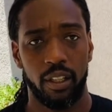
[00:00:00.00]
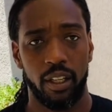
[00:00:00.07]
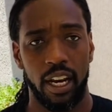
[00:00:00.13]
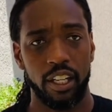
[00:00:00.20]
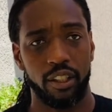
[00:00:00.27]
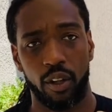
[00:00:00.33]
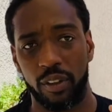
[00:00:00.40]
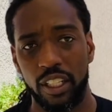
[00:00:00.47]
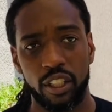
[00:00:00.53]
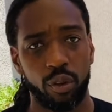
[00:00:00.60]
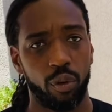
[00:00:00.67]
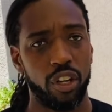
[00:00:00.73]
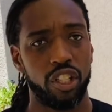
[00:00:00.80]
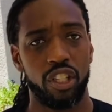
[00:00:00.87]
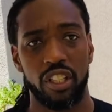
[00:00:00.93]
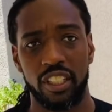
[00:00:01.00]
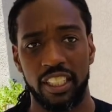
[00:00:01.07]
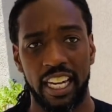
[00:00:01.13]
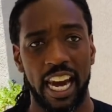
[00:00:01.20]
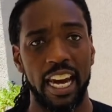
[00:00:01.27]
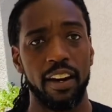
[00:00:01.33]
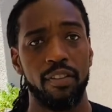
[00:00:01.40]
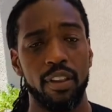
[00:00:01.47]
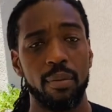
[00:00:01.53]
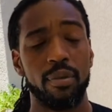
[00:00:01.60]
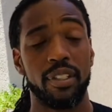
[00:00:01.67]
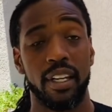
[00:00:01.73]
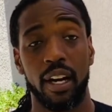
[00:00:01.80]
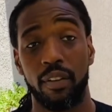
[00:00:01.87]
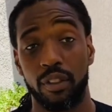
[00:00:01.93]
And so these Christians gave
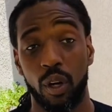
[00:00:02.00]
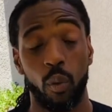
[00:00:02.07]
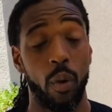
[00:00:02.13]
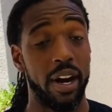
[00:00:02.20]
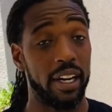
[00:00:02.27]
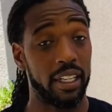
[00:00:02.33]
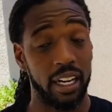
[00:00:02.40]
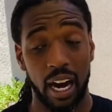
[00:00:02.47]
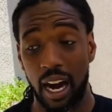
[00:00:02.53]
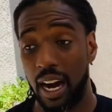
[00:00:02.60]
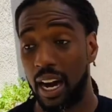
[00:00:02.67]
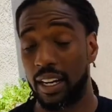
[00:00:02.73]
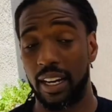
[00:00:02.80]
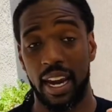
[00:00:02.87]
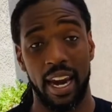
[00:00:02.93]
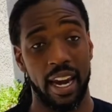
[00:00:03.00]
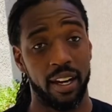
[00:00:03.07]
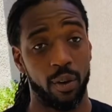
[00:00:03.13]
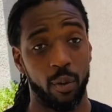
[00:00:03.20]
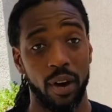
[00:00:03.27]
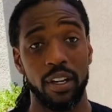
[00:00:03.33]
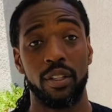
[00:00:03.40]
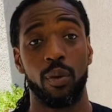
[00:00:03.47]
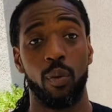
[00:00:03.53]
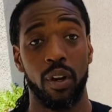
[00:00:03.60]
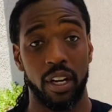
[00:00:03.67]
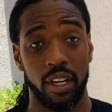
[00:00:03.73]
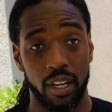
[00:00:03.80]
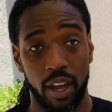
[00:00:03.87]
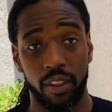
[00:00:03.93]
themselves away to God and away to one
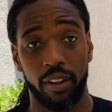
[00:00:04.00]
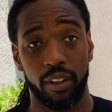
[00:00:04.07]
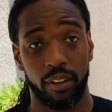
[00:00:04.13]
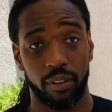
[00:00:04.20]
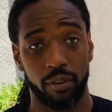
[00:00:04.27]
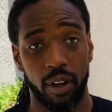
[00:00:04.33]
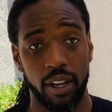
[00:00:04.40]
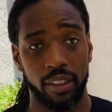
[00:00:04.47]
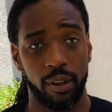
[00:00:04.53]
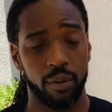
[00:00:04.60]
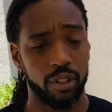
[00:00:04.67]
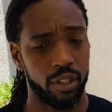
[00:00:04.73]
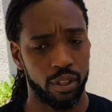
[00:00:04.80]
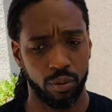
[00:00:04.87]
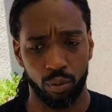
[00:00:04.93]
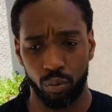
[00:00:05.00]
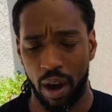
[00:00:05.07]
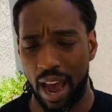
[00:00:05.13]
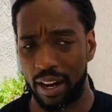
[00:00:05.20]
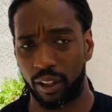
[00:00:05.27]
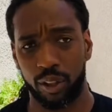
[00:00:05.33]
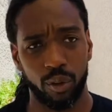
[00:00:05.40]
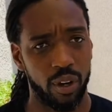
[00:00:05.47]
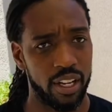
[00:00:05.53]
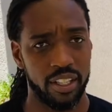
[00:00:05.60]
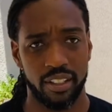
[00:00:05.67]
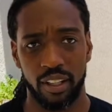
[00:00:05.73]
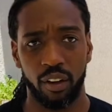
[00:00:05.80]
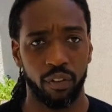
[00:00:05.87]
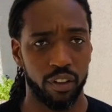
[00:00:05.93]
another right? There was this radical
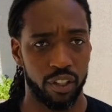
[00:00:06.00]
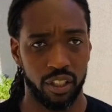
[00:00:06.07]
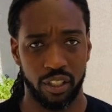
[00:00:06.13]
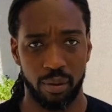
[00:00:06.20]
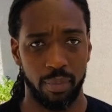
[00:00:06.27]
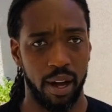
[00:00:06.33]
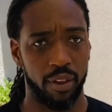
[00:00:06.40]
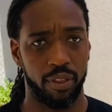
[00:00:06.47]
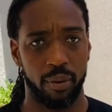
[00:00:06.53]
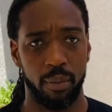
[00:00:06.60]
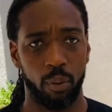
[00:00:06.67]
unselfishness about them.